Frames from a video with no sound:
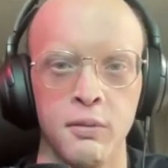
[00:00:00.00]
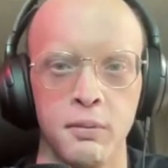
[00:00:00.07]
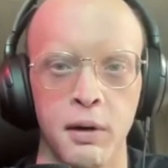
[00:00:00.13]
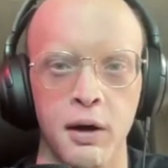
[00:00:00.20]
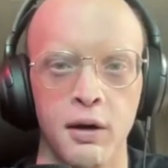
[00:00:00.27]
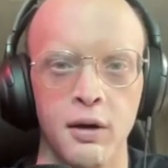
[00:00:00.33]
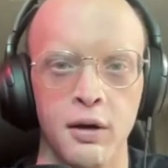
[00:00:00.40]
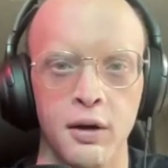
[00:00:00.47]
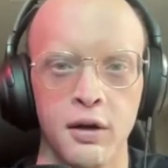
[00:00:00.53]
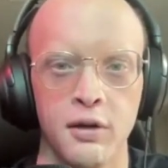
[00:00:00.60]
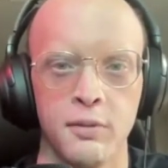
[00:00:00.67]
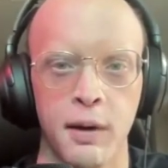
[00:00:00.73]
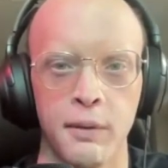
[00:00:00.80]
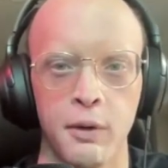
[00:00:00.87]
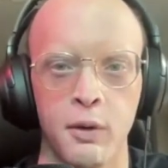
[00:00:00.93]
but it's
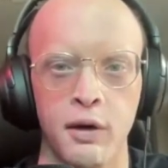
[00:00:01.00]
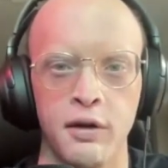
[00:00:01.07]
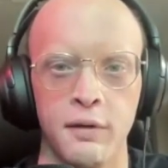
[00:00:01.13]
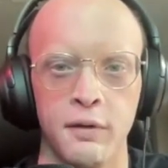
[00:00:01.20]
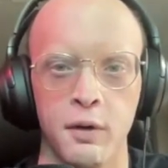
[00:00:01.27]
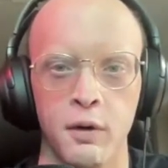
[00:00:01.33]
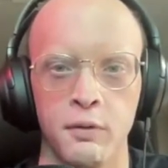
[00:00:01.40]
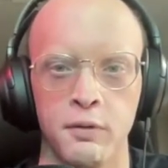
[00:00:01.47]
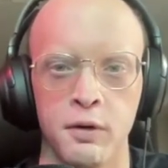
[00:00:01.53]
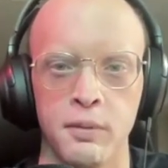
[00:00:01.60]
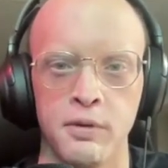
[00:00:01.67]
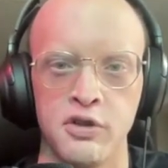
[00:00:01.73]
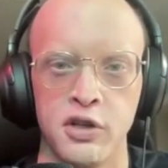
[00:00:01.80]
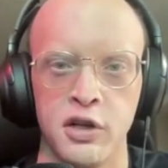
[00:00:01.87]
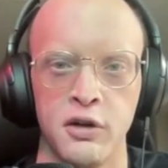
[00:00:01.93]
probably quite difficult for a
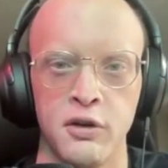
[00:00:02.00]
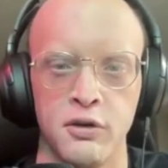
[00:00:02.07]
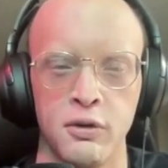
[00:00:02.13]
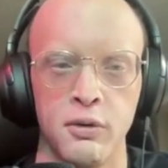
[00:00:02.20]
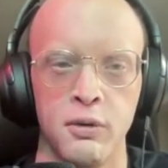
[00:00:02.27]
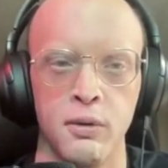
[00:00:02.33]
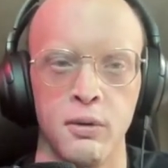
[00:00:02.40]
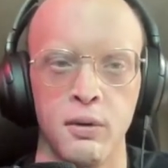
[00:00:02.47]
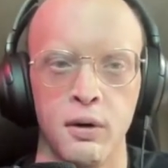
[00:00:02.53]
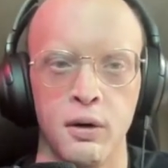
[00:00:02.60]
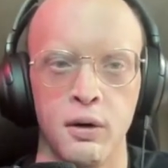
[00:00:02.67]
machine to